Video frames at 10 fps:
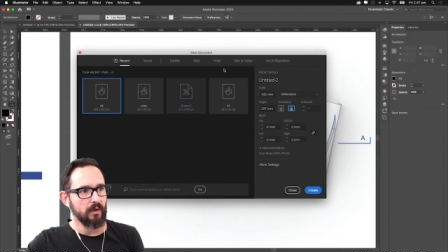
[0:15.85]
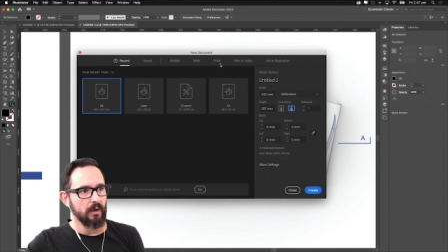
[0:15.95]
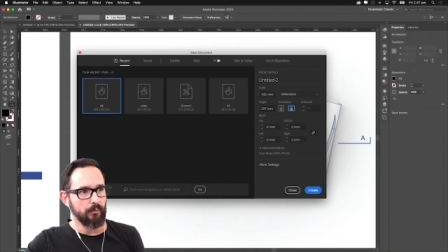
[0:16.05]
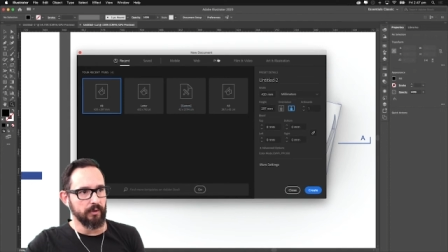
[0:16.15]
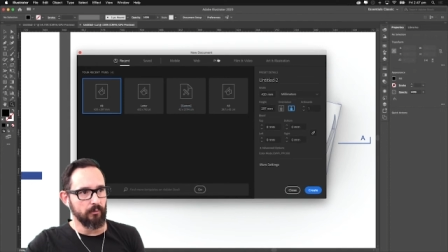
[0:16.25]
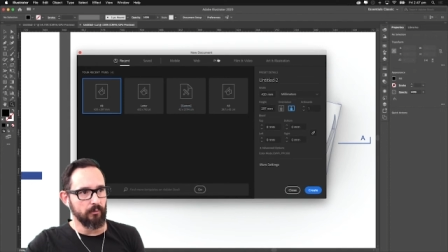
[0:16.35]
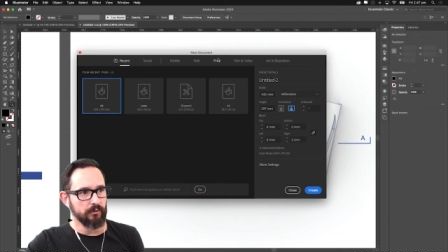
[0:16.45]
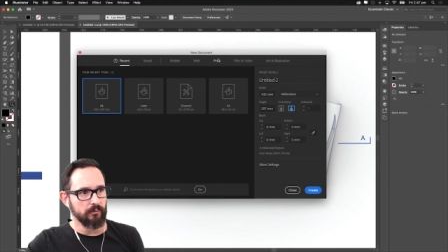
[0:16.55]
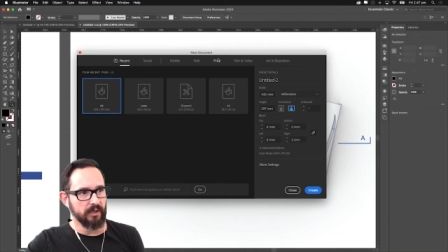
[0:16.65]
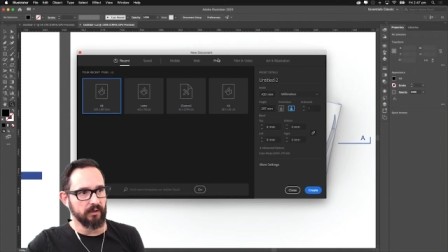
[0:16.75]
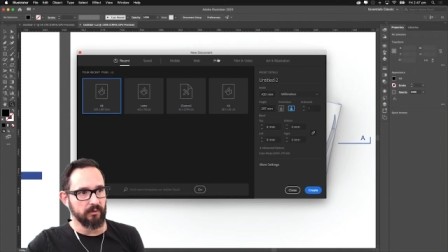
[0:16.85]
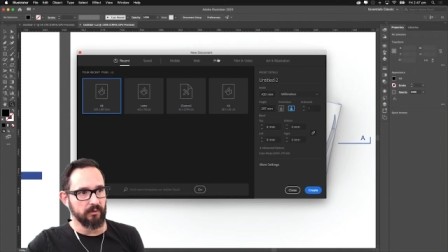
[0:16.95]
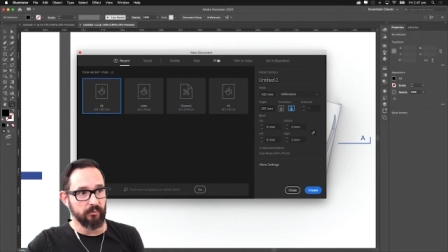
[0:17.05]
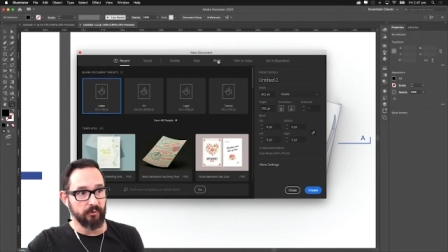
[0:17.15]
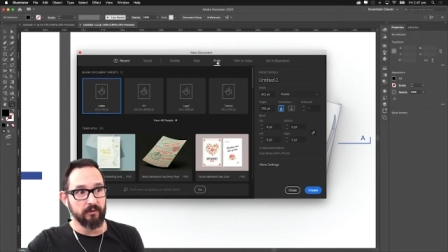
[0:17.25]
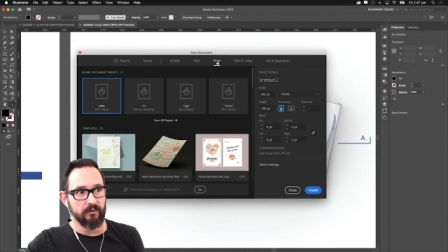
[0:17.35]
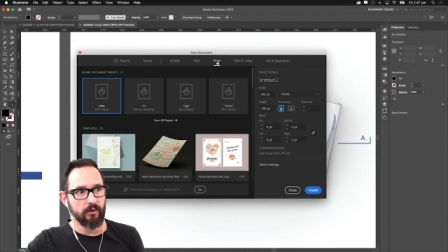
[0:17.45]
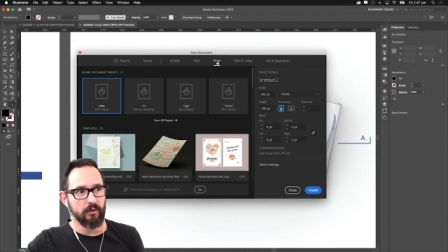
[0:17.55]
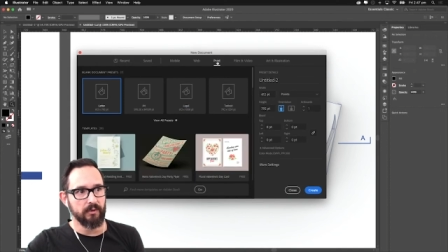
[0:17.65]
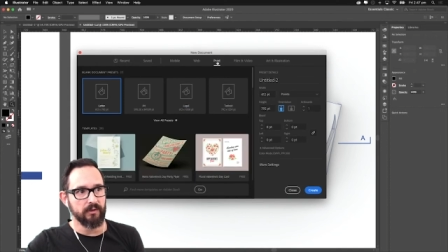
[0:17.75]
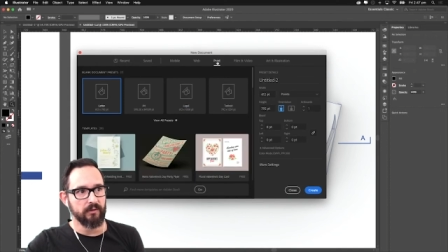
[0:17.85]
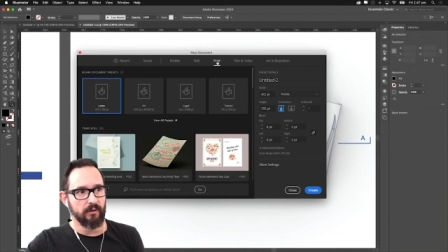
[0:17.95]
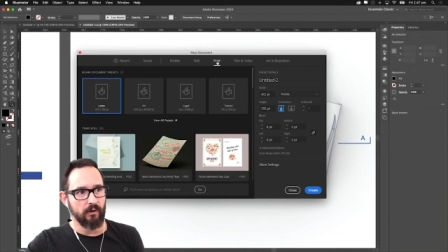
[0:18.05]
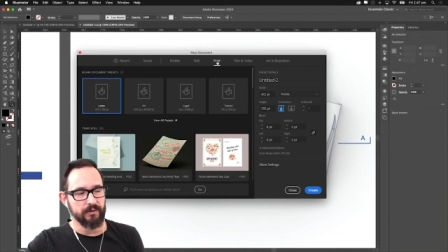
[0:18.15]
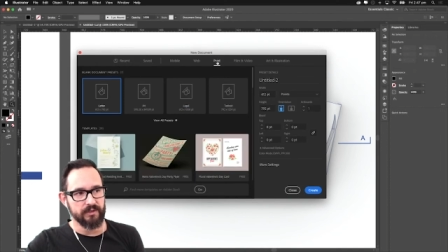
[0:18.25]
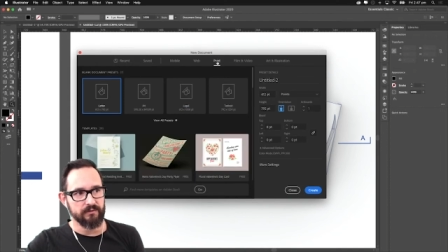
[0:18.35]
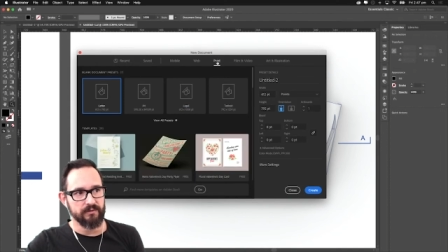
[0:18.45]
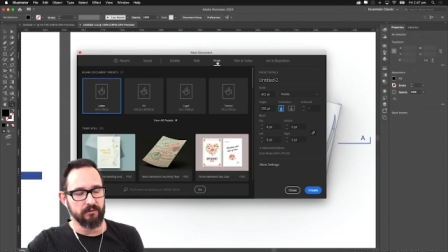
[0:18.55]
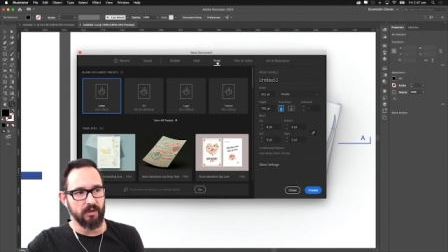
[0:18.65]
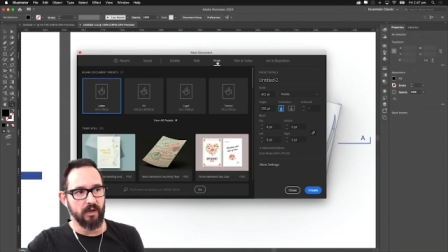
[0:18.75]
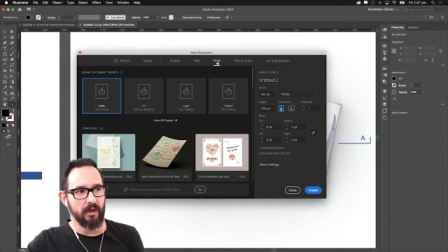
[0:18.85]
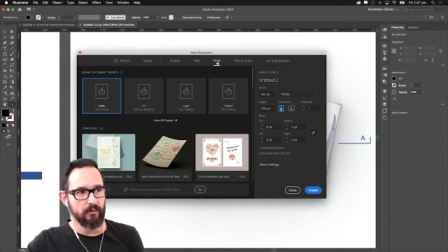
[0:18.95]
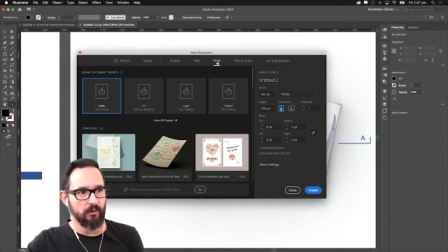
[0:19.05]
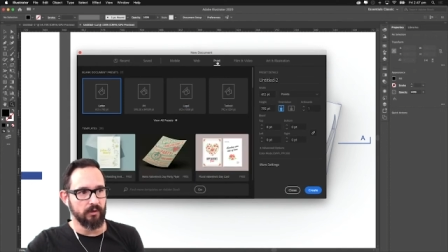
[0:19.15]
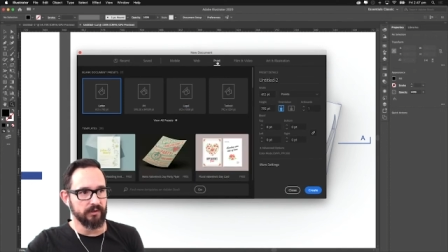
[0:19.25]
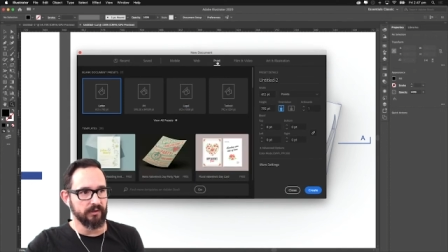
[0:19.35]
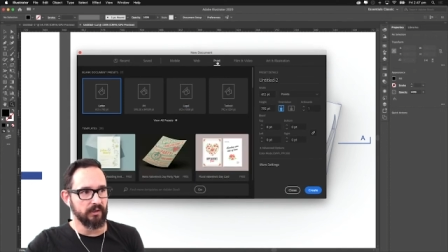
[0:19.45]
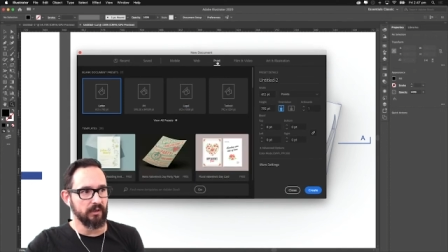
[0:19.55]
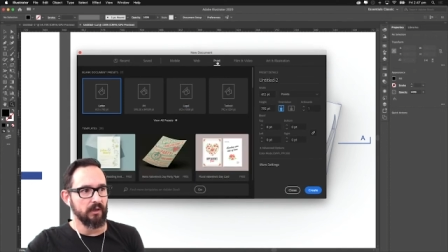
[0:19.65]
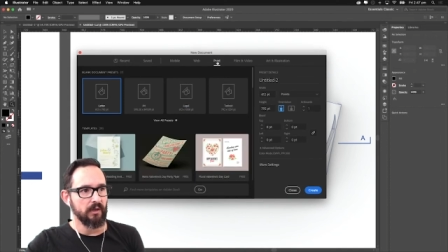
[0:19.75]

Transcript: We want to make it a print document, always gives you the high quality.